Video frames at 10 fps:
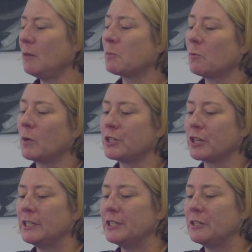But what you're
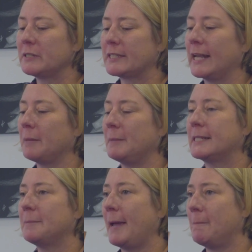going to do is take a
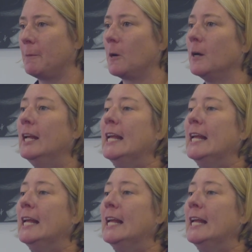piece of paper.